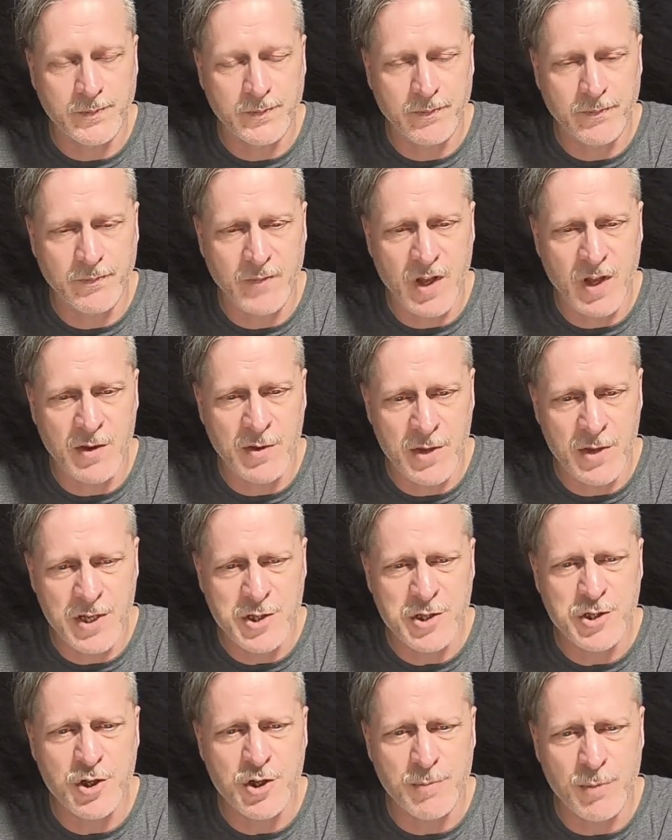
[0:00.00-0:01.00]
This
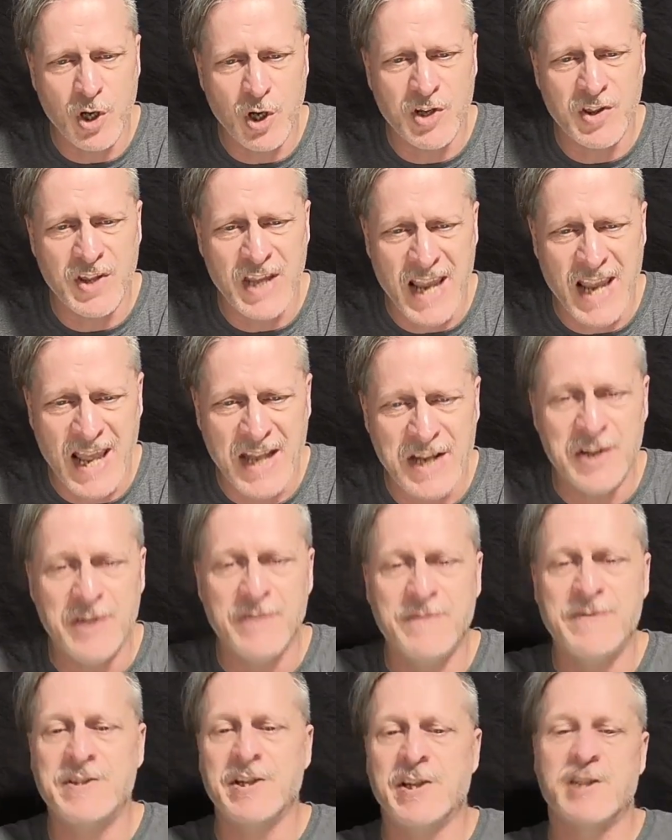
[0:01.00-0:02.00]
should mark the end of
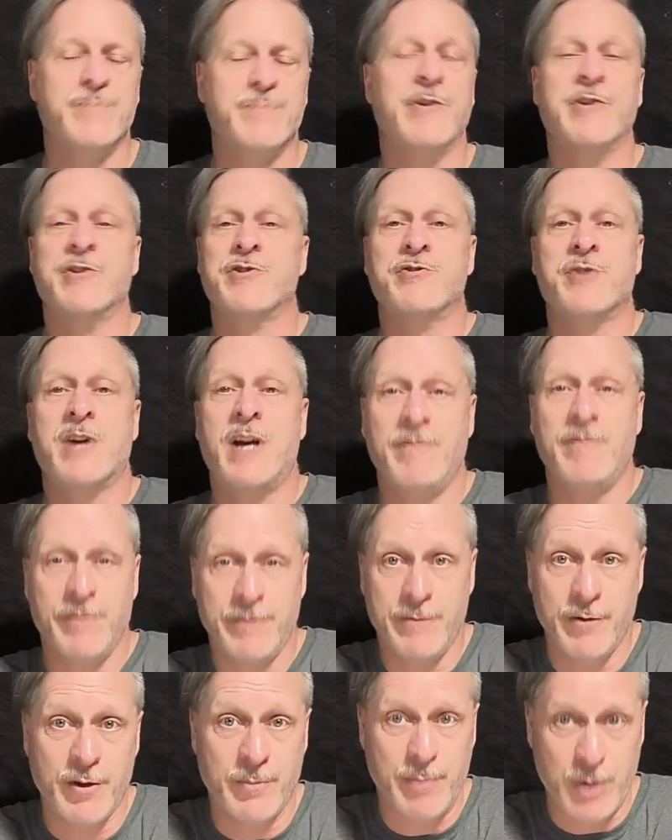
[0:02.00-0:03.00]
6 months' travel
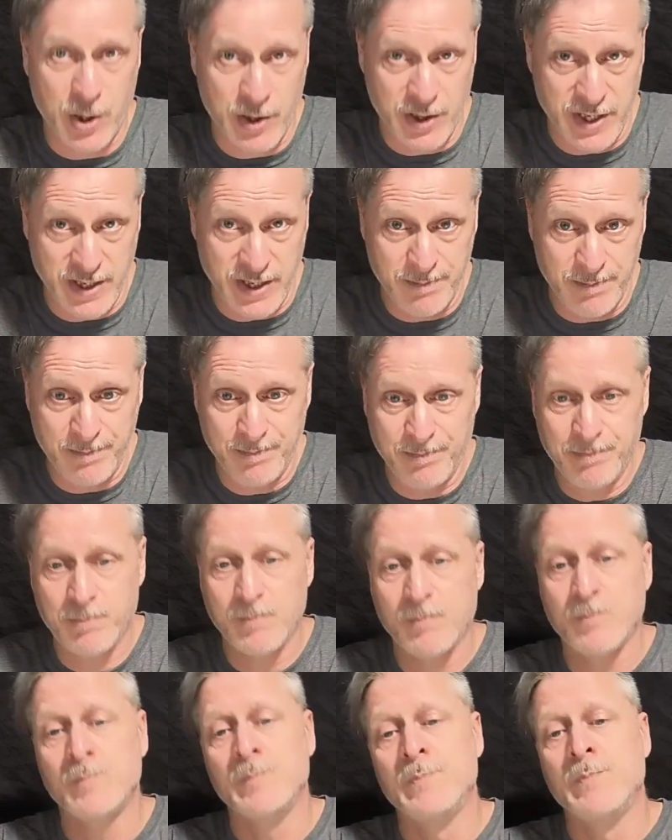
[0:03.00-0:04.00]
for the party.
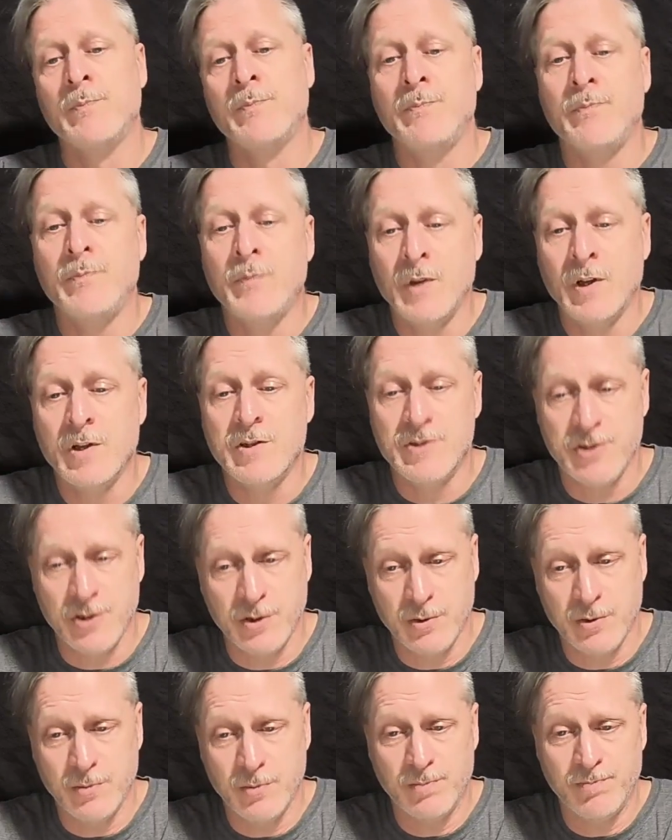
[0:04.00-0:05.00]

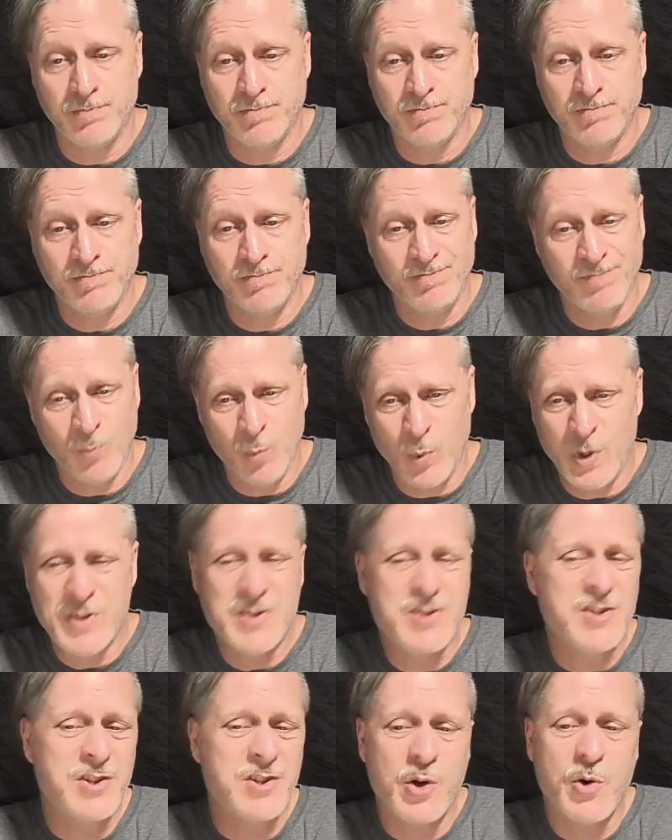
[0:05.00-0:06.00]
So, with
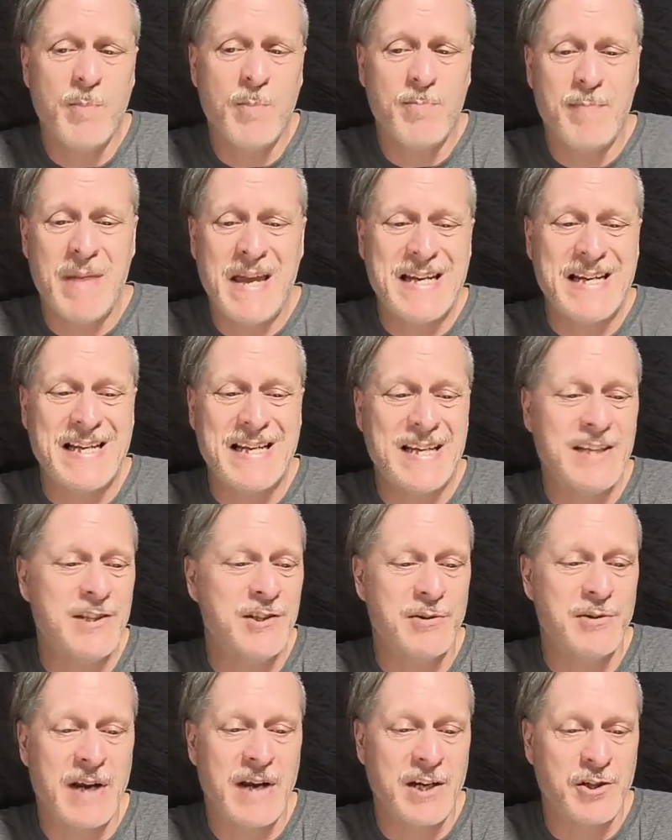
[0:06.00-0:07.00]
so many
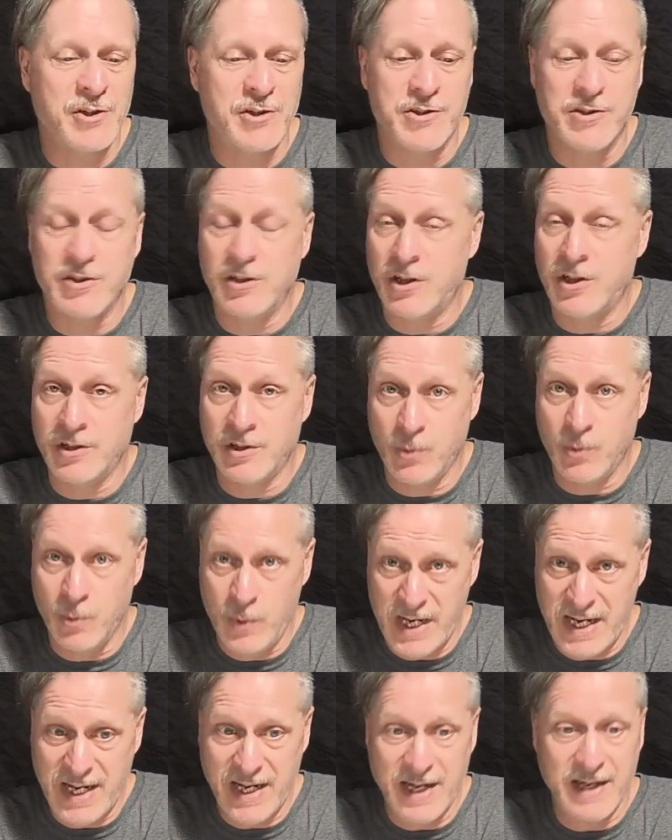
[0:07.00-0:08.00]
interactions along the
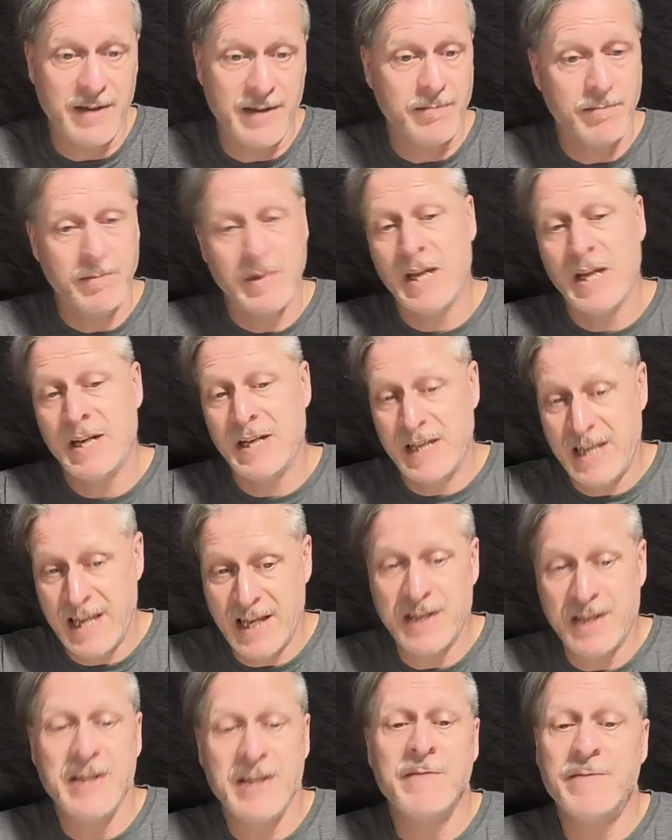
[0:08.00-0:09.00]
way, and
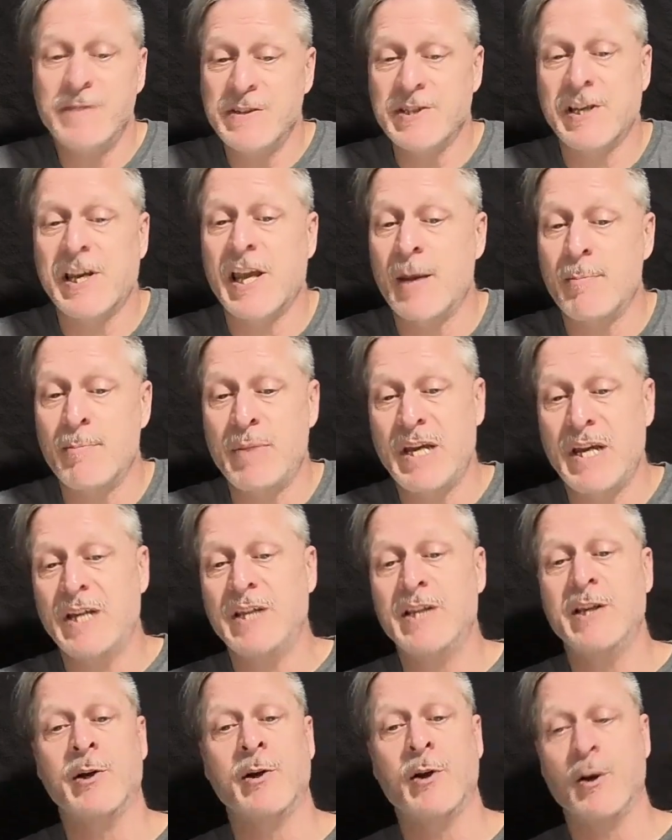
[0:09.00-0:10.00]
again, if it's a campaign,
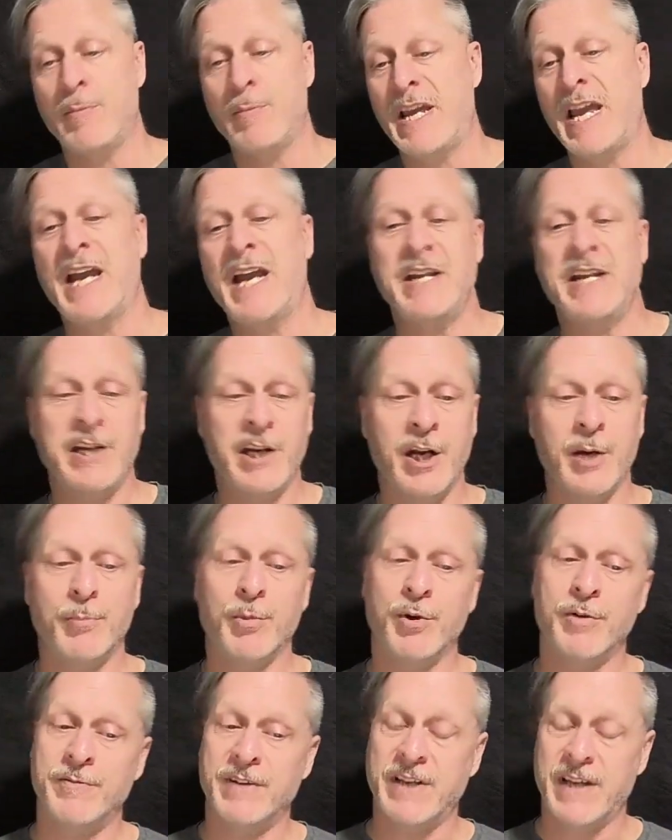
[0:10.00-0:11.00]
there could be any number
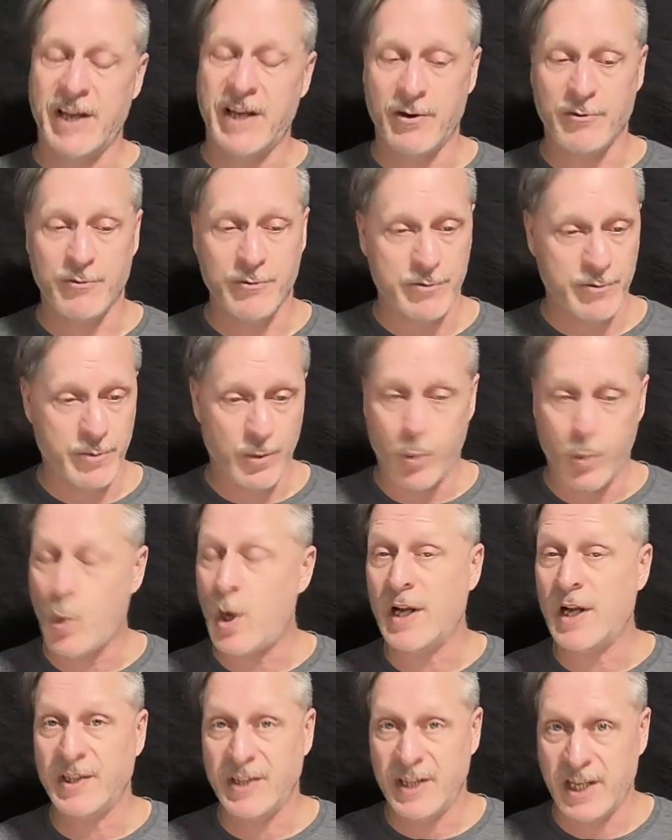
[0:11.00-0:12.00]
of encounters with
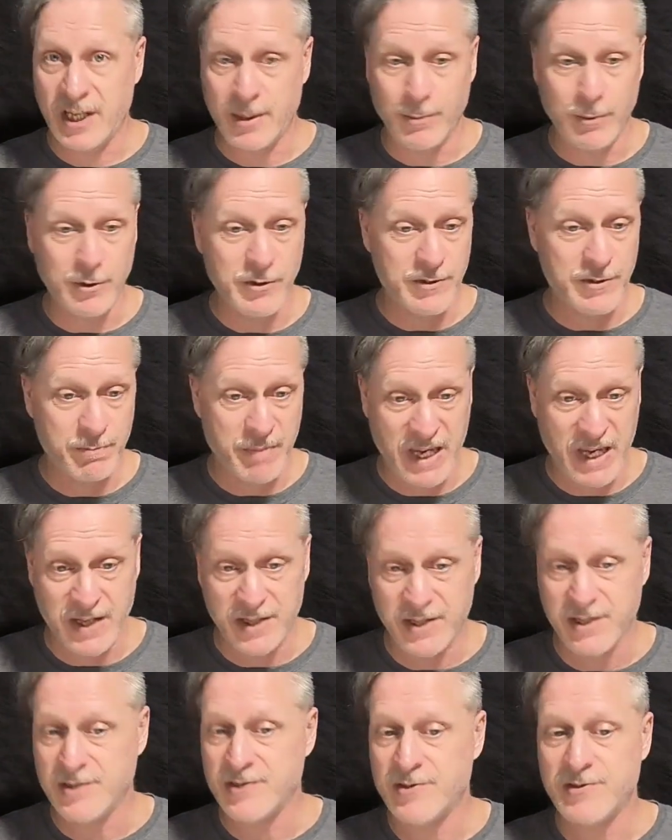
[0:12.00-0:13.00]
wild animals,
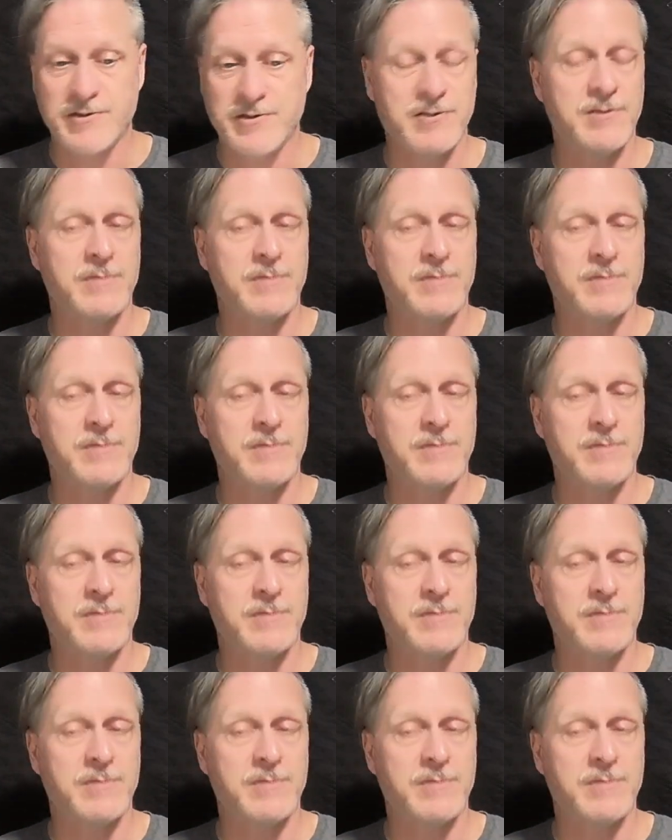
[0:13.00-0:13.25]
bandits,